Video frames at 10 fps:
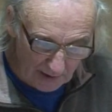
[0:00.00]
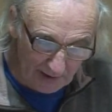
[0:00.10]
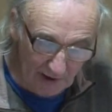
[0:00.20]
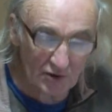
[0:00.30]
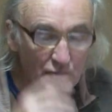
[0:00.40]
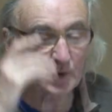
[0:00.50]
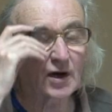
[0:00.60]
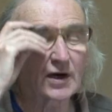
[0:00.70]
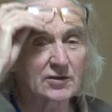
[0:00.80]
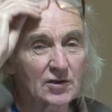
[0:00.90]
In English, we
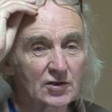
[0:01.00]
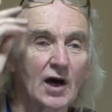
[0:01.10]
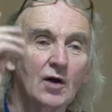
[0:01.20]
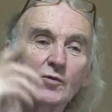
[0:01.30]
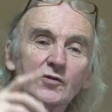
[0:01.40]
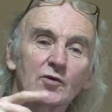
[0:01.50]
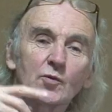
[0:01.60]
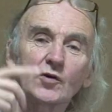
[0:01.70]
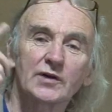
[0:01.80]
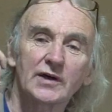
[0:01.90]
like to start with the
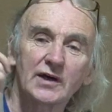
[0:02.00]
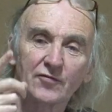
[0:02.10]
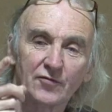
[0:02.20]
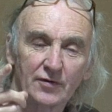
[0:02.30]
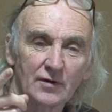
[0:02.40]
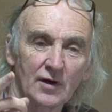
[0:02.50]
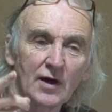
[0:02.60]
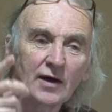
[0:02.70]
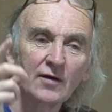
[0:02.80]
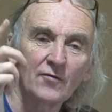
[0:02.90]
word if
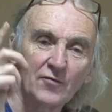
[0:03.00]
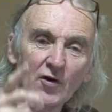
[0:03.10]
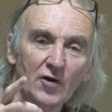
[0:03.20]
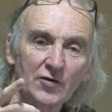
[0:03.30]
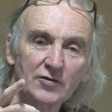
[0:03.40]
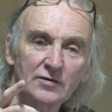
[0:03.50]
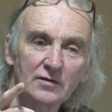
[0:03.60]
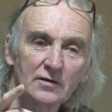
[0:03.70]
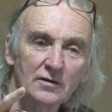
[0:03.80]
first.